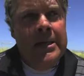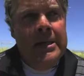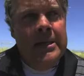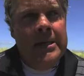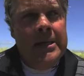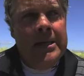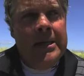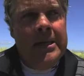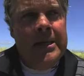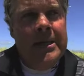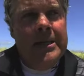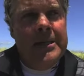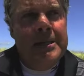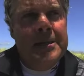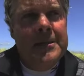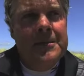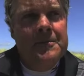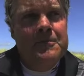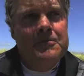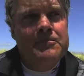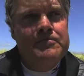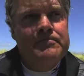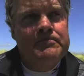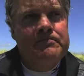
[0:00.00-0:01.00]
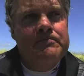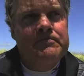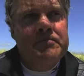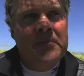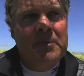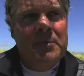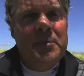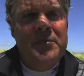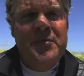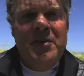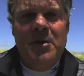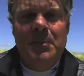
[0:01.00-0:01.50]

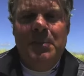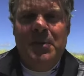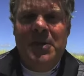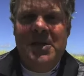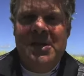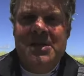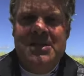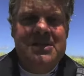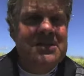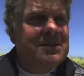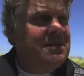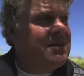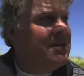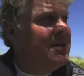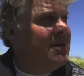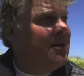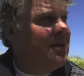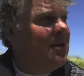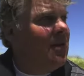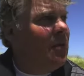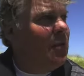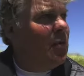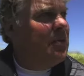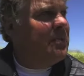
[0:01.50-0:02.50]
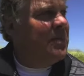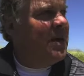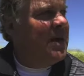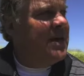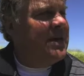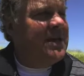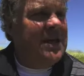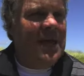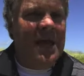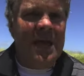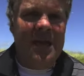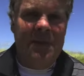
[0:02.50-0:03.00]
I'm very pleased with
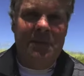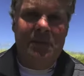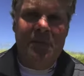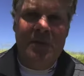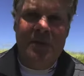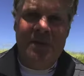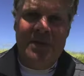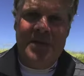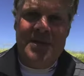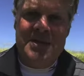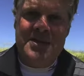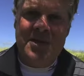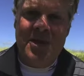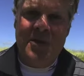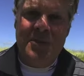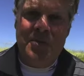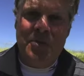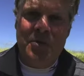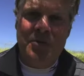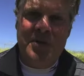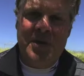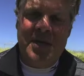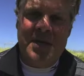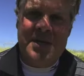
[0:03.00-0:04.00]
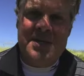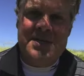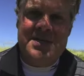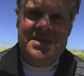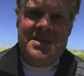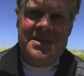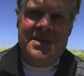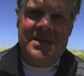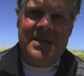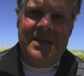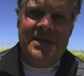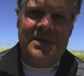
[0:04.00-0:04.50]
my game these couple of
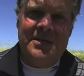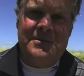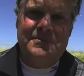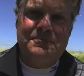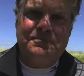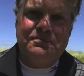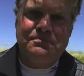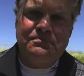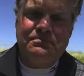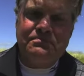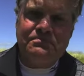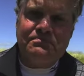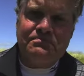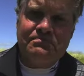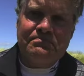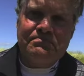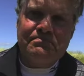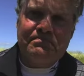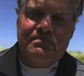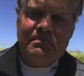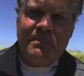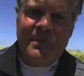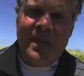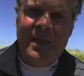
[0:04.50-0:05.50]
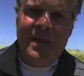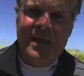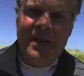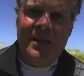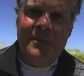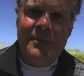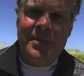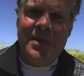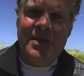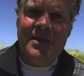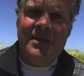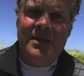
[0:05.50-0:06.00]
days.
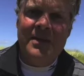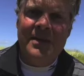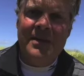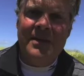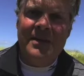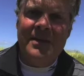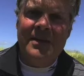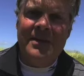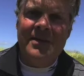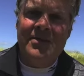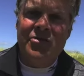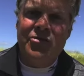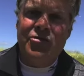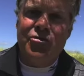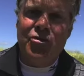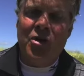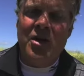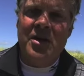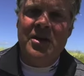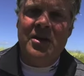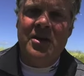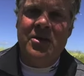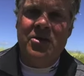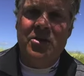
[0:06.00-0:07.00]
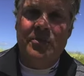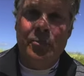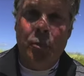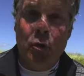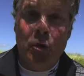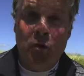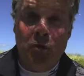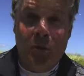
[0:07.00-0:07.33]
I've been striking the ball